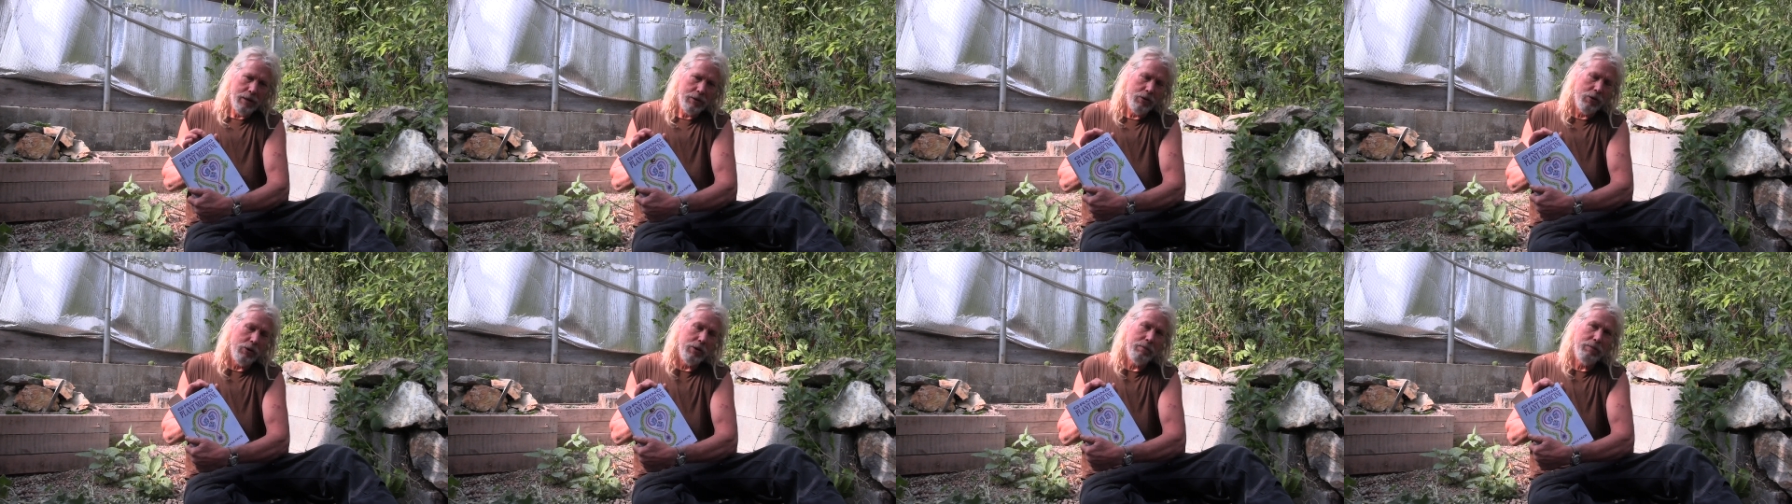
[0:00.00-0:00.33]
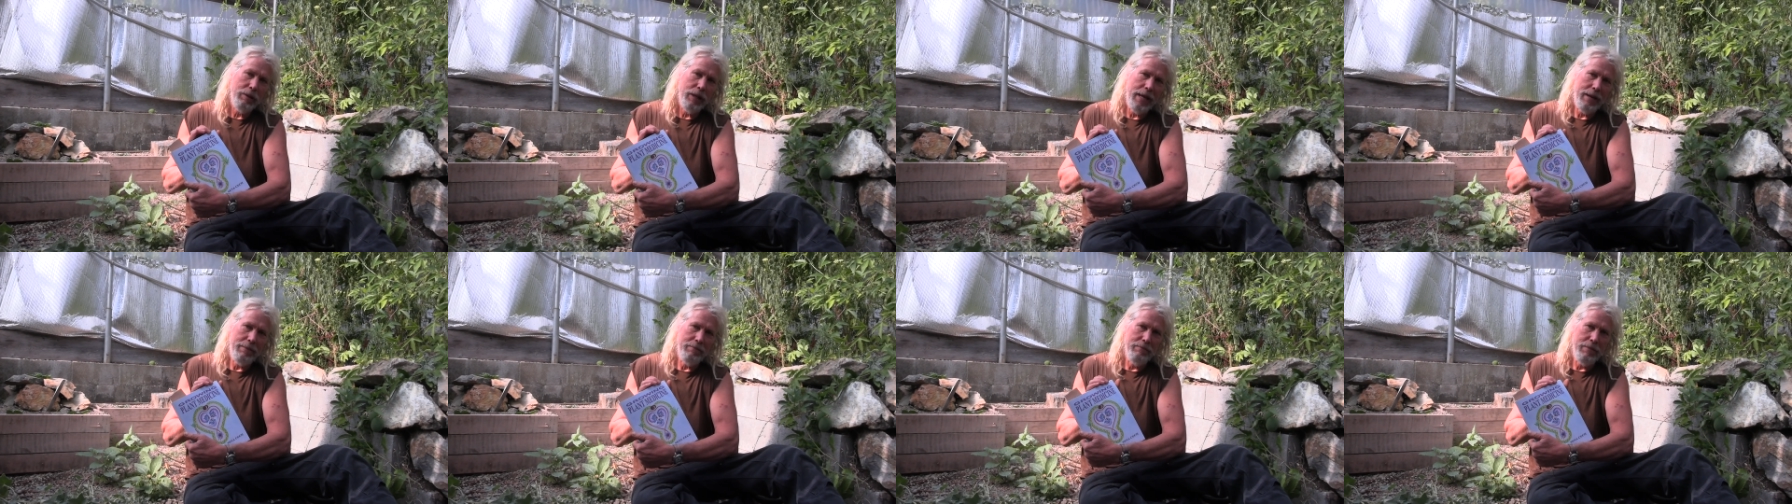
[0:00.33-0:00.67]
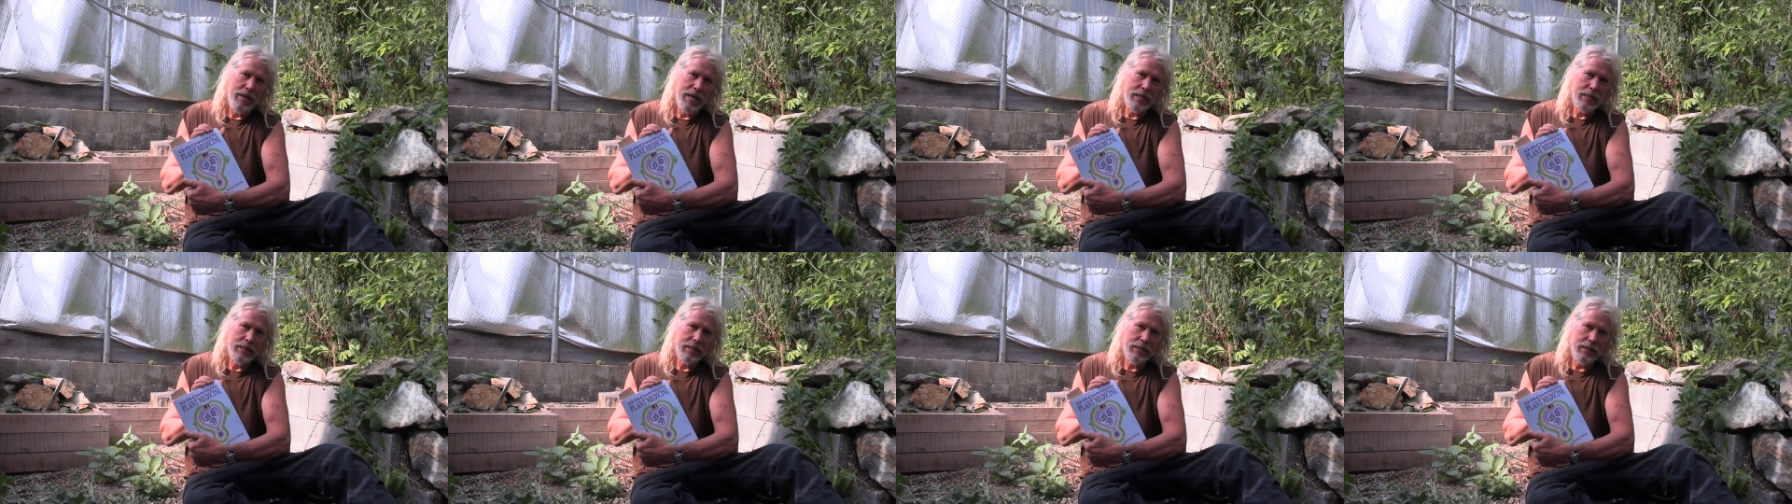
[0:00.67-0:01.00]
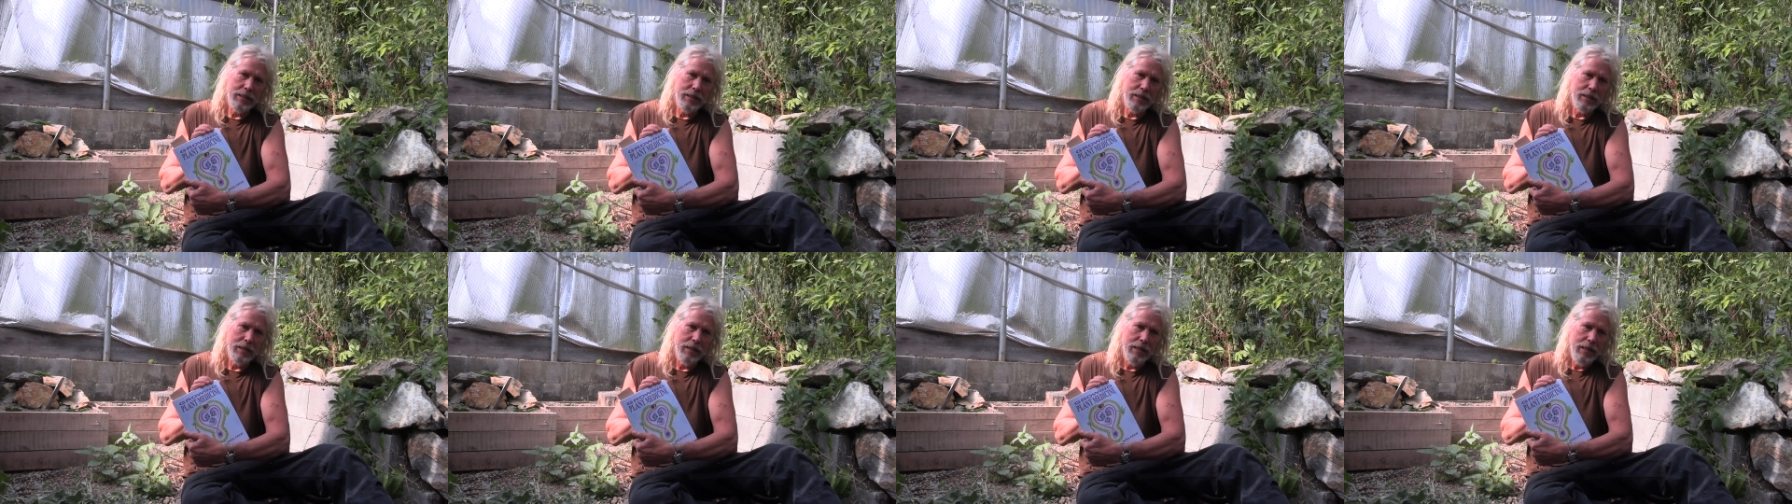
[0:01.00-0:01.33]
growing plant
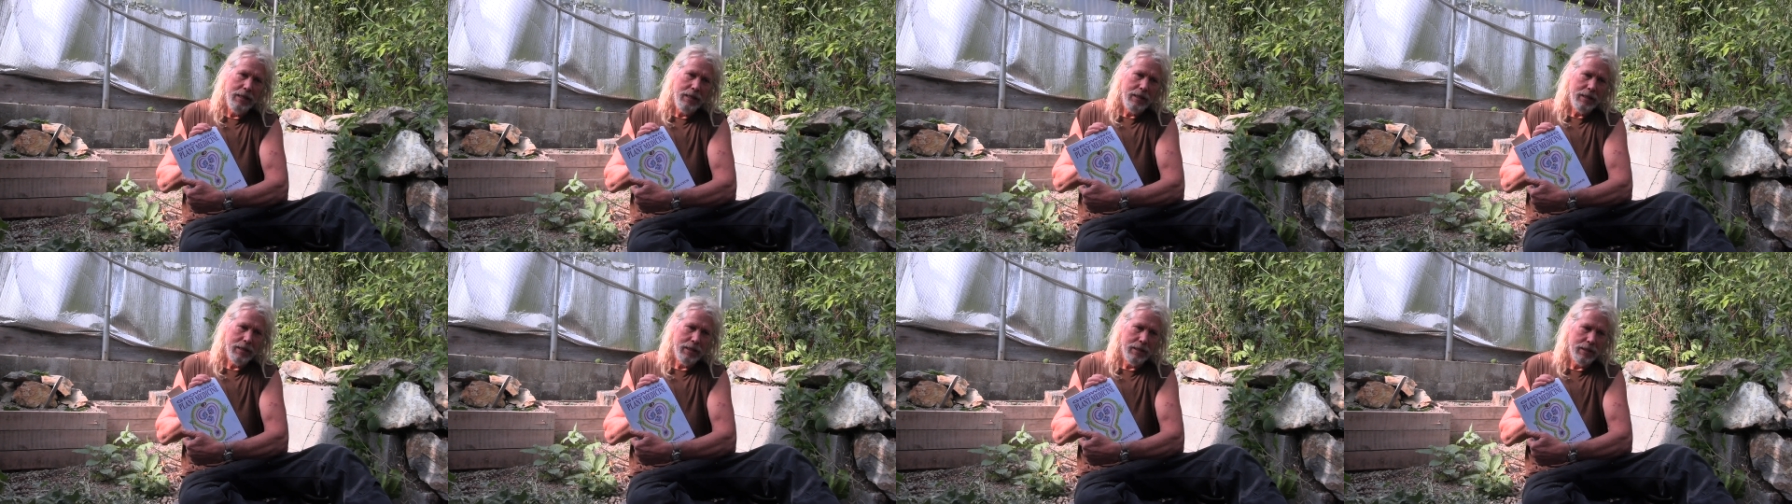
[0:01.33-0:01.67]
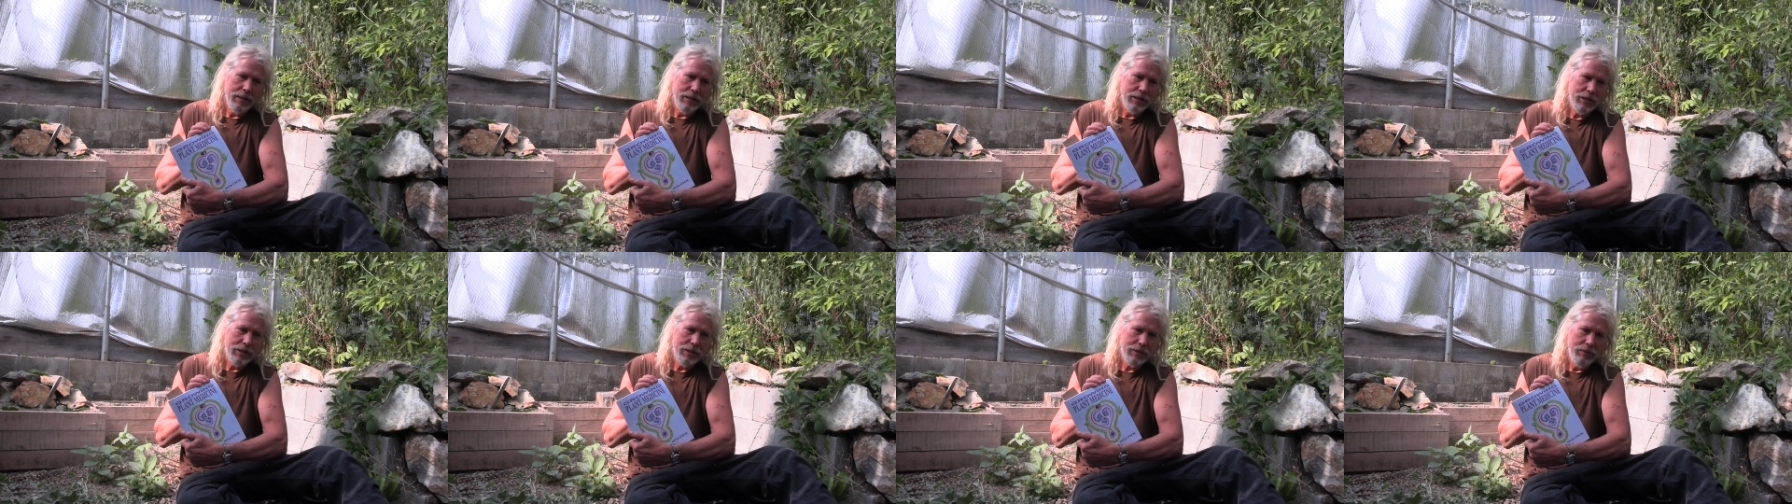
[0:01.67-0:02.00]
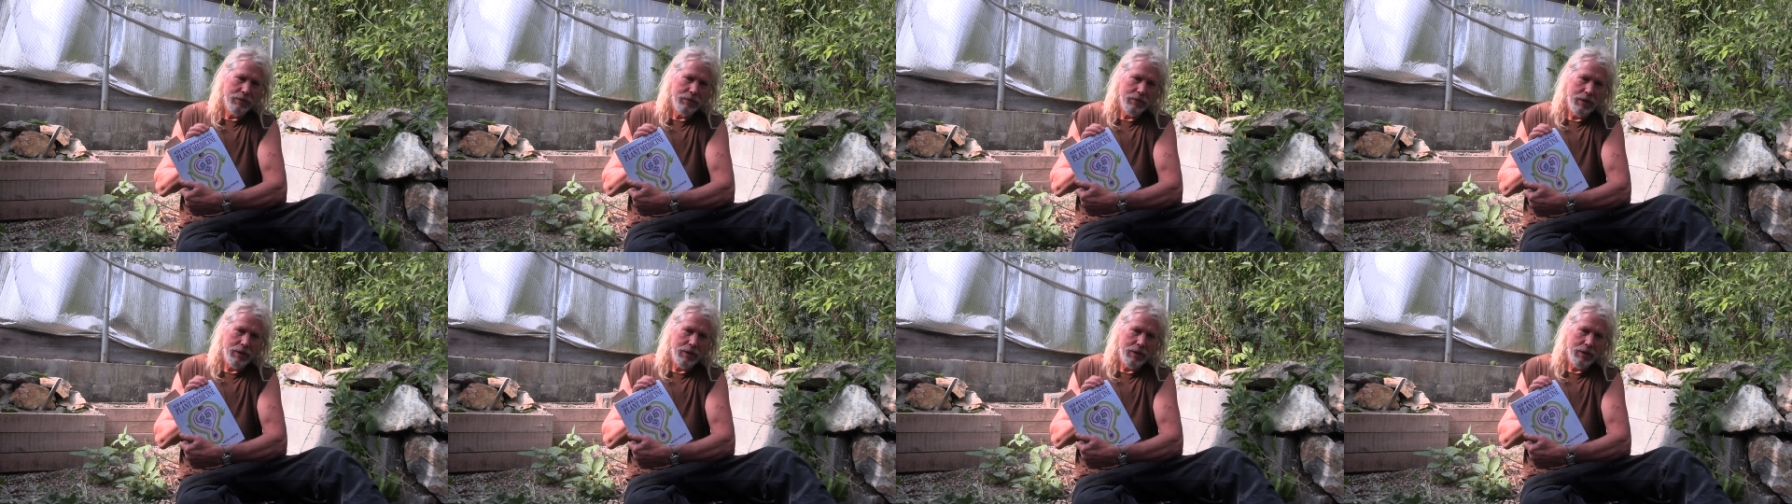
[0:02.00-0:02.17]
medicine is